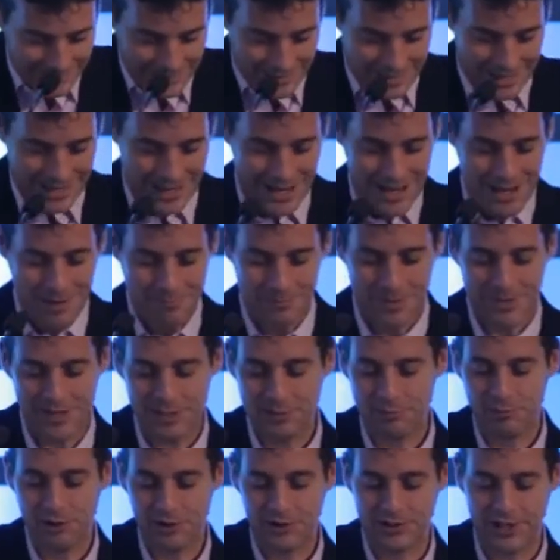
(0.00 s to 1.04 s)
But this
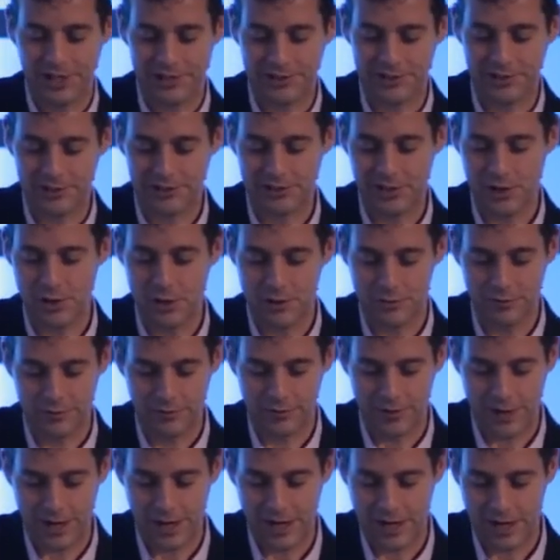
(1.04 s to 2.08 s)
project itself
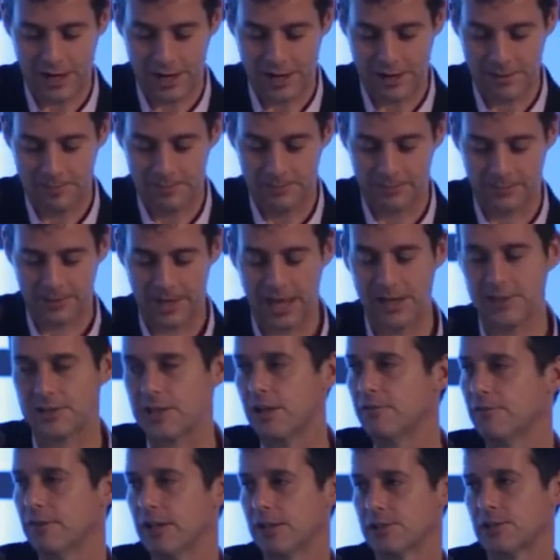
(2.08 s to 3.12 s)
has
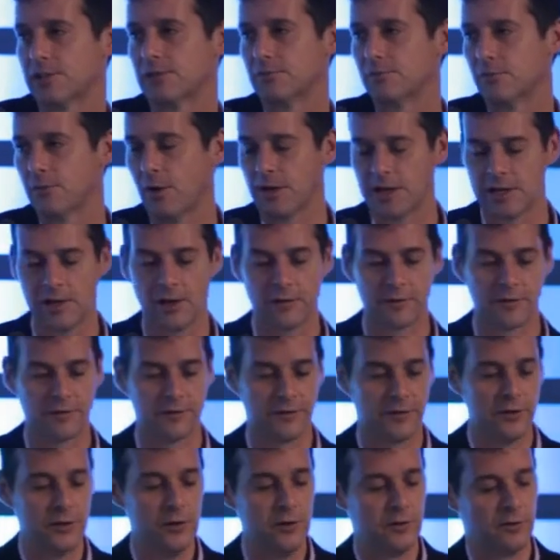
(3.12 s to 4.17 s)
given us quite a lot of
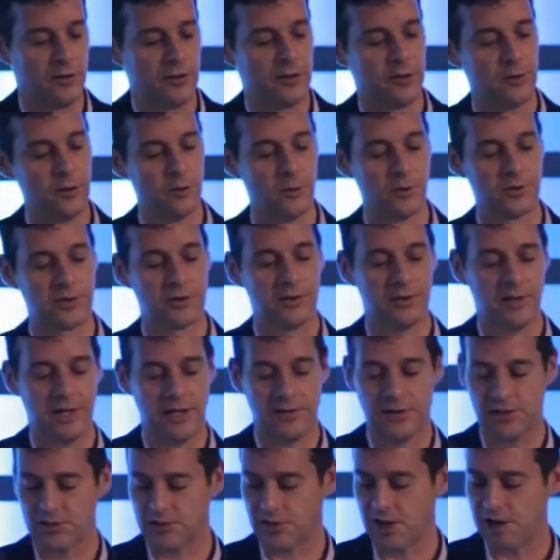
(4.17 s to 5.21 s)
food for thought
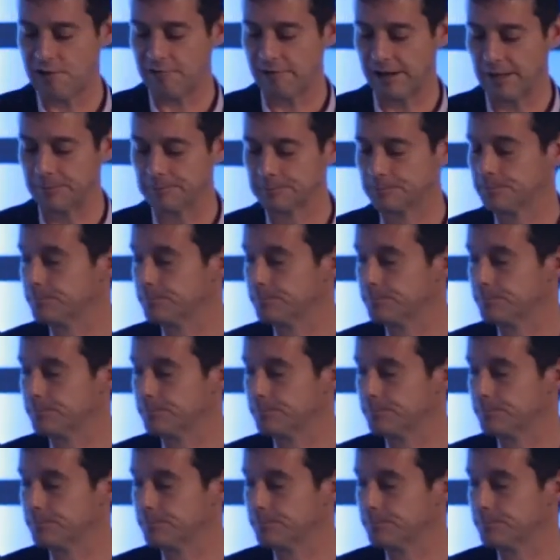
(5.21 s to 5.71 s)
in this area.